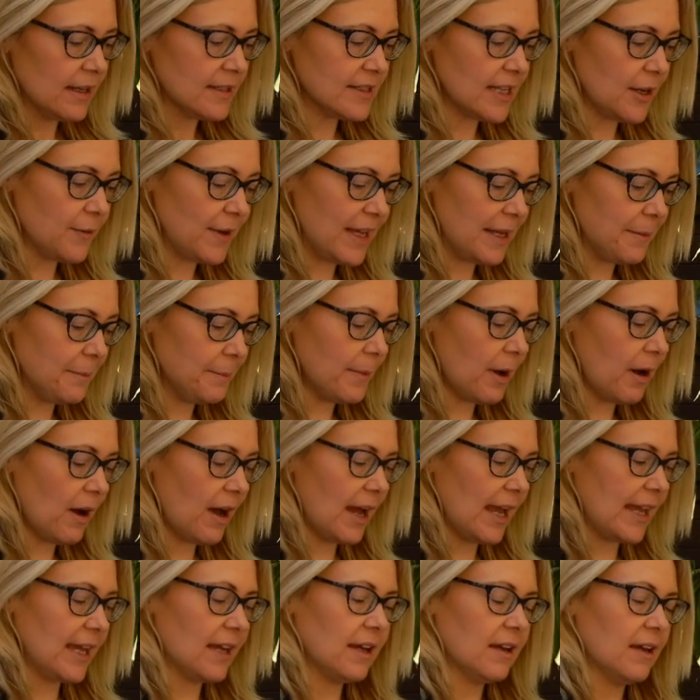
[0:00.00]
So in
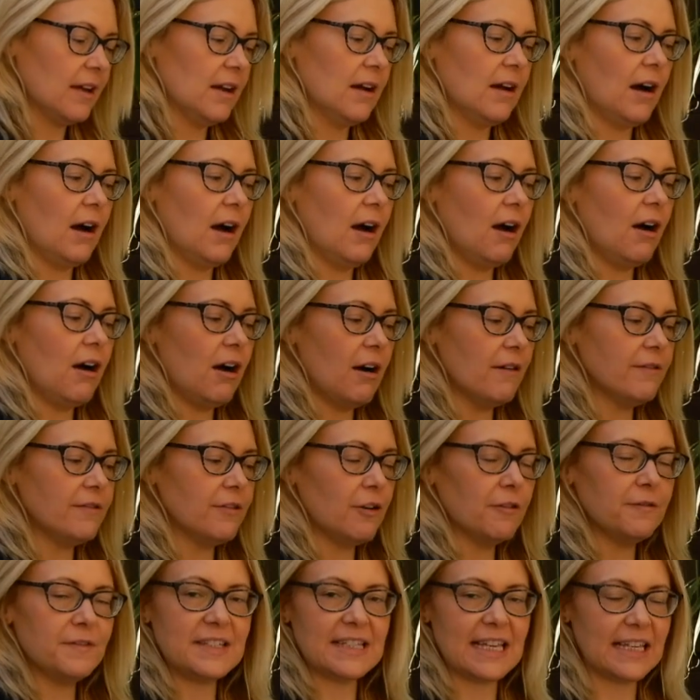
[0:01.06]
my half
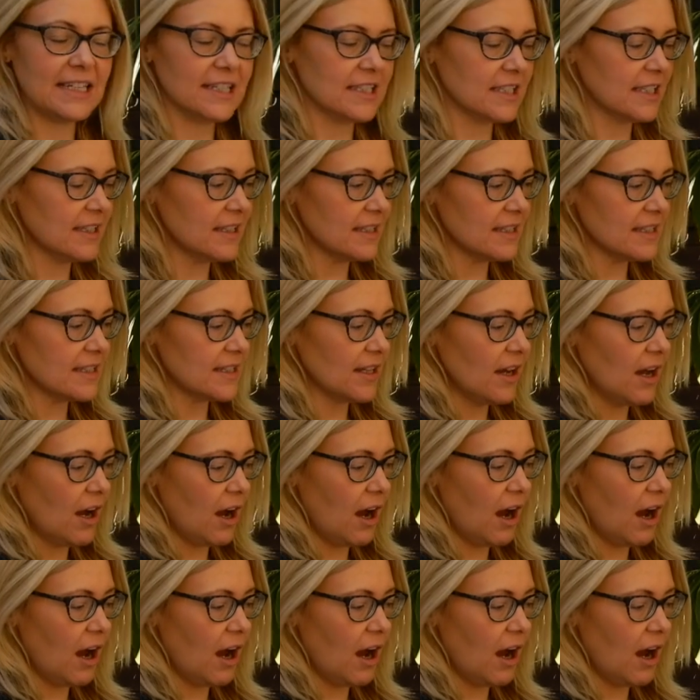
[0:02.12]
of sentence,